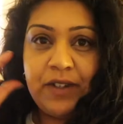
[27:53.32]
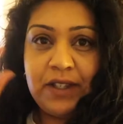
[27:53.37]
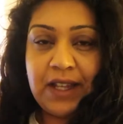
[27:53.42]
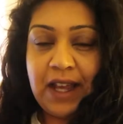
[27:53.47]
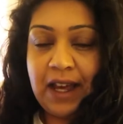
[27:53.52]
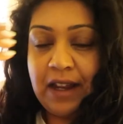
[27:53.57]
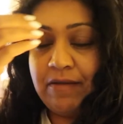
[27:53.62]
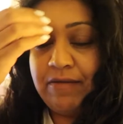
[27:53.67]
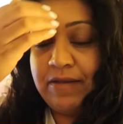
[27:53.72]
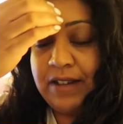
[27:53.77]
just
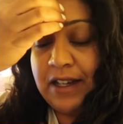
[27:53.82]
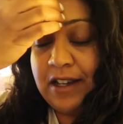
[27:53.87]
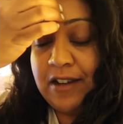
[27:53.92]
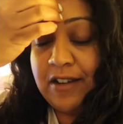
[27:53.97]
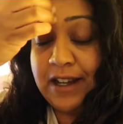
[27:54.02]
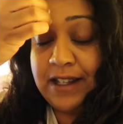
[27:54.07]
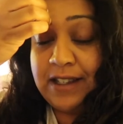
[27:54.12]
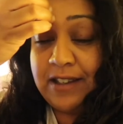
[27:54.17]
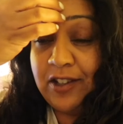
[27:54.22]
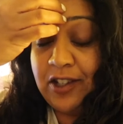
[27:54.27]
had a really
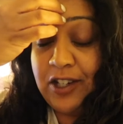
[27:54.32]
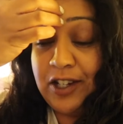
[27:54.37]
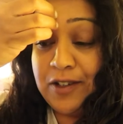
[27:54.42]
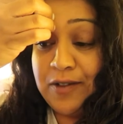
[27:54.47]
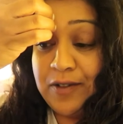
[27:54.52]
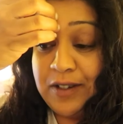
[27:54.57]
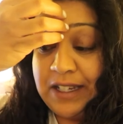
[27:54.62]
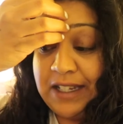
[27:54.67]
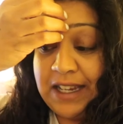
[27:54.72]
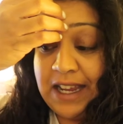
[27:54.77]
nice and
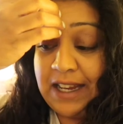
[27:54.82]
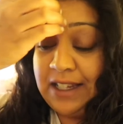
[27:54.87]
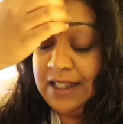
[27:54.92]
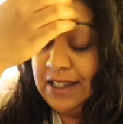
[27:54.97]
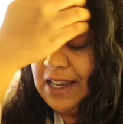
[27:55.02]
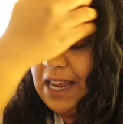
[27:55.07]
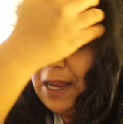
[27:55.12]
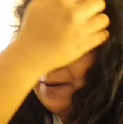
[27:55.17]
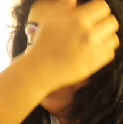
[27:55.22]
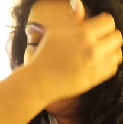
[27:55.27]
chilled day
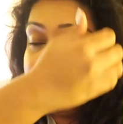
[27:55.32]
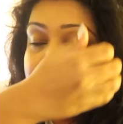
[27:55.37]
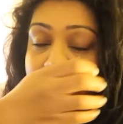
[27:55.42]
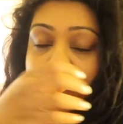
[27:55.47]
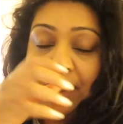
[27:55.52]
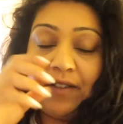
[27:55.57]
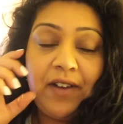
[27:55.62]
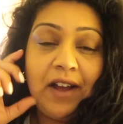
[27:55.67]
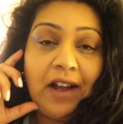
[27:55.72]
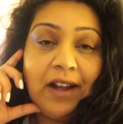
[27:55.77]
today. We've just
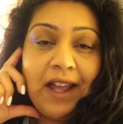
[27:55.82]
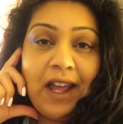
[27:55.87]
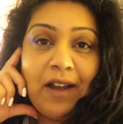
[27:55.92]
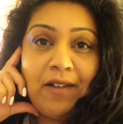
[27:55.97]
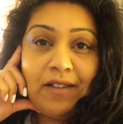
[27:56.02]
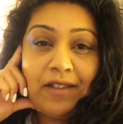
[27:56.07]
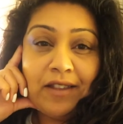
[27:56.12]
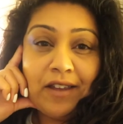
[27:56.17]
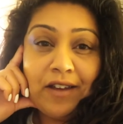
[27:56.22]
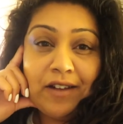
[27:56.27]
kind of hung
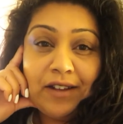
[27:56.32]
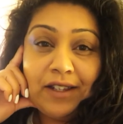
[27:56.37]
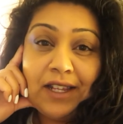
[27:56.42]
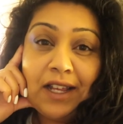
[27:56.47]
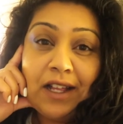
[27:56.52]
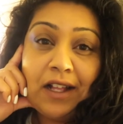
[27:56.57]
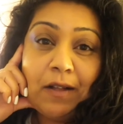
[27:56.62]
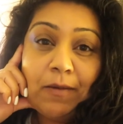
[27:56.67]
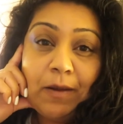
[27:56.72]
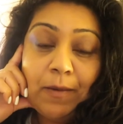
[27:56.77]
out in the
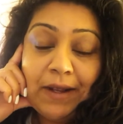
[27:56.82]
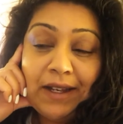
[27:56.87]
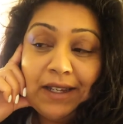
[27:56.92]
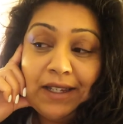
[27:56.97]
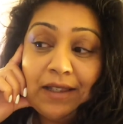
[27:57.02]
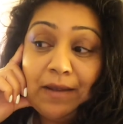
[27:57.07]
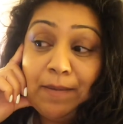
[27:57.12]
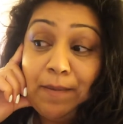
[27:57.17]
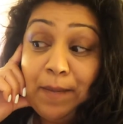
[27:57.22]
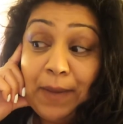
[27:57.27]
hotel. We went
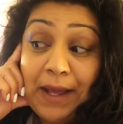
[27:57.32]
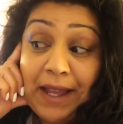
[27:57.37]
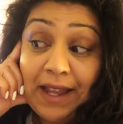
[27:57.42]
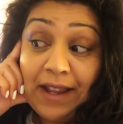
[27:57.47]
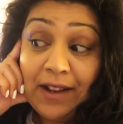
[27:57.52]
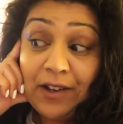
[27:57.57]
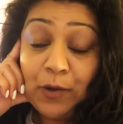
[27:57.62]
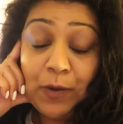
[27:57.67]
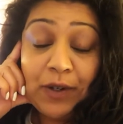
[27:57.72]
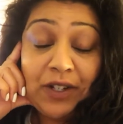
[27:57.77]
to the
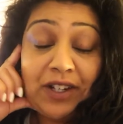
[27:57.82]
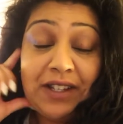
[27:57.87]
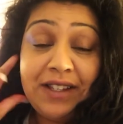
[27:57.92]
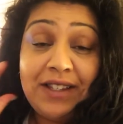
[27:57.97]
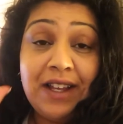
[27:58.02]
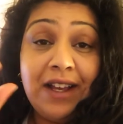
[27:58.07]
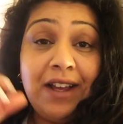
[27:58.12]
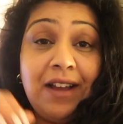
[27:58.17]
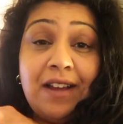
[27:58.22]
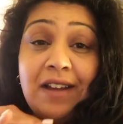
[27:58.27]
beach, which is
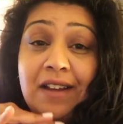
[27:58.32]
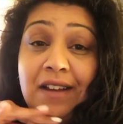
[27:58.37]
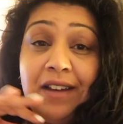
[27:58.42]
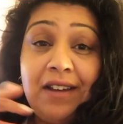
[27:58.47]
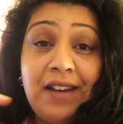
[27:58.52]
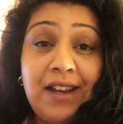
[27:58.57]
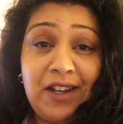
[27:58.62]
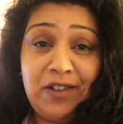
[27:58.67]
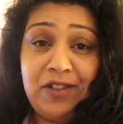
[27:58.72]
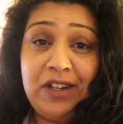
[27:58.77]

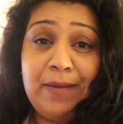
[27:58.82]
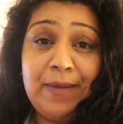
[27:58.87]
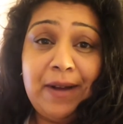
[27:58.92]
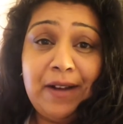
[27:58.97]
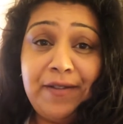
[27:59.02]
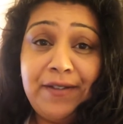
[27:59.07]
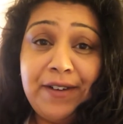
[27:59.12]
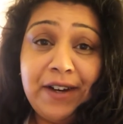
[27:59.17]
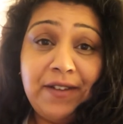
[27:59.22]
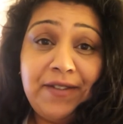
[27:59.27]
literally
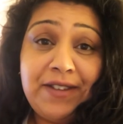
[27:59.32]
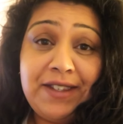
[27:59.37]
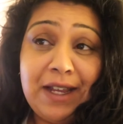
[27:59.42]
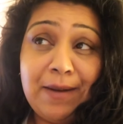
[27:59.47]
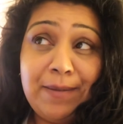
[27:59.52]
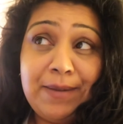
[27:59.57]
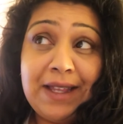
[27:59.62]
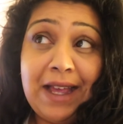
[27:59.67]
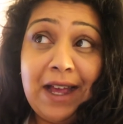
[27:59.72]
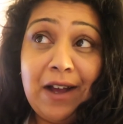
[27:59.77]
about 5
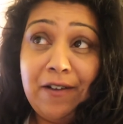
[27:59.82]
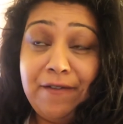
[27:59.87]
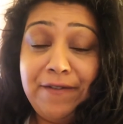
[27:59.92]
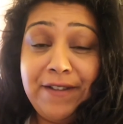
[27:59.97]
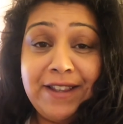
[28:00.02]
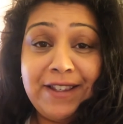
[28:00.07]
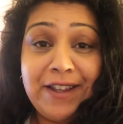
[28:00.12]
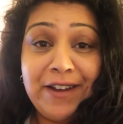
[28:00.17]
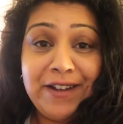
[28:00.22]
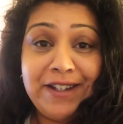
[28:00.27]
steps out of
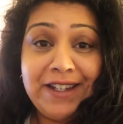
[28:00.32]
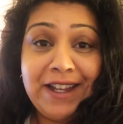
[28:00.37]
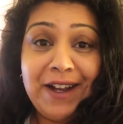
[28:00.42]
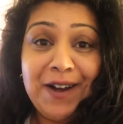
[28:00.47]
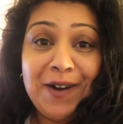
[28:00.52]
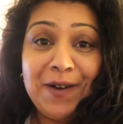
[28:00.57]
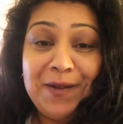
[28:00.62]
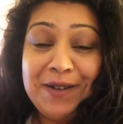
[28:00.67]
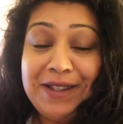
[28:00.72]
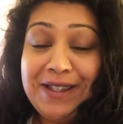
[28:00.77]
this
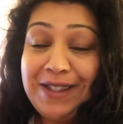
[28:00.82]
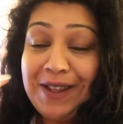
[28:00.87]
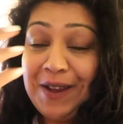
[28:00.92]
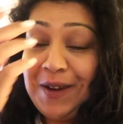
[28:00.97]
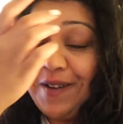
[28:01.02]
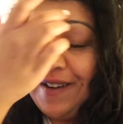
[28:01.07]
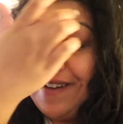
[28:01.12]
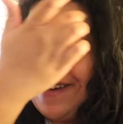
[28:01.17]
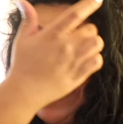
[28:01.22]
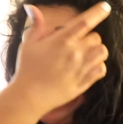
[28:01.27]
hotel. It was
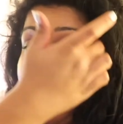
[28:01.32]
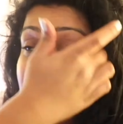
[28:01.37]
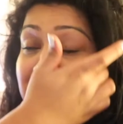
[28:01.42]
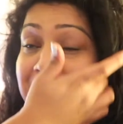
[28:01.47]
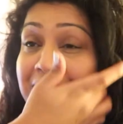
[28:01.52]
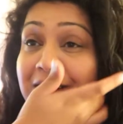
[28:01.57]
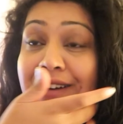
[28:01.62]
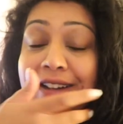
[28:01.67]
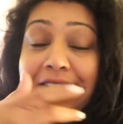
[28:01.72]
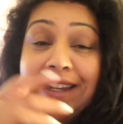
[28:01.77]
so nice.
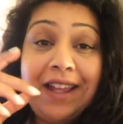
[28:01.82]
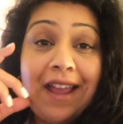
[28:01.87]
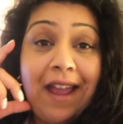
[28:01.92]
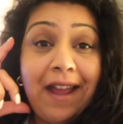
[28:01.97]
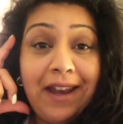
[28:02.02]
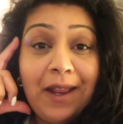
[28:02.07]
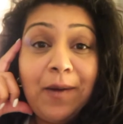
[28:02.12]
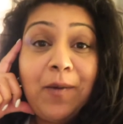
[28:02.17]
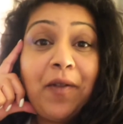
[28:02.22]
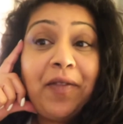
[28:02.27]
There's hardly
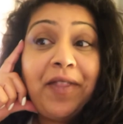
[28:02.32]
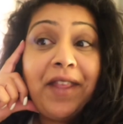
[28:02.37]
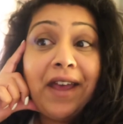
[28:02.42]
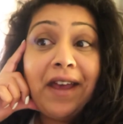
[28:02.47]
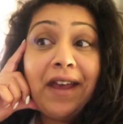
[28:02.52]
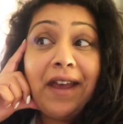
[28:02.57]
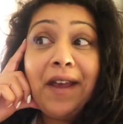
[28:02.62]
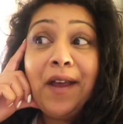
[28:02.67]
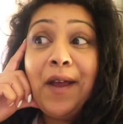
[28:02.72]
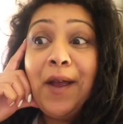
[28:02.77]
anyone
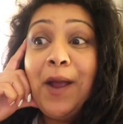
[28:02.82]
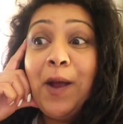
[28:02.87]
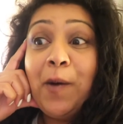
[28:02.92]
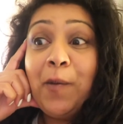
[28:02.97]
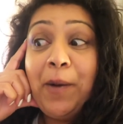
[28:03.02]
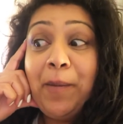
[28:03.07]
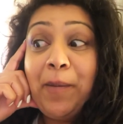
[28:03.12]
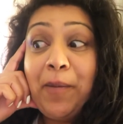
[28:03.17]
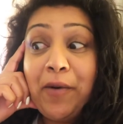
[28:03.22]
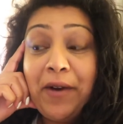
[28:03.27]
there.
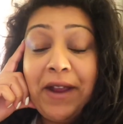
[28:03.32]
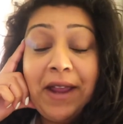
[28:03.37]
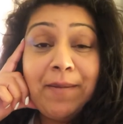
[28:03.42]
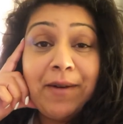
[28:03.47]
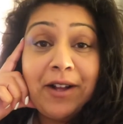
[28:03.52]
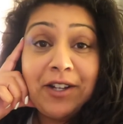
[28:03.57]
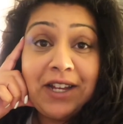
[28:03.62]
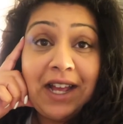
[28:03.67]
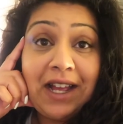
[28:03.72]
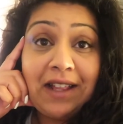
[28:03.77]
We pretty
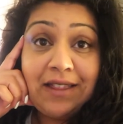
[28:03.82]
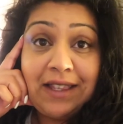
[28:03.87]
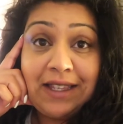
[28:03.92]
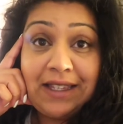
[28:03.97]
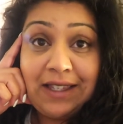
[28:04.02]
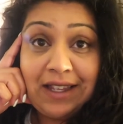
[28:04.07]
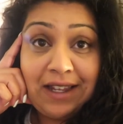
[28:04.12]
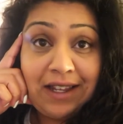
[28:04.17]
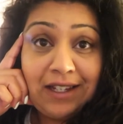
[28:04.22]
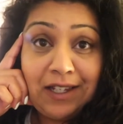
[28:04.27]
much had the
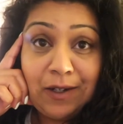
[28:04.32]
sea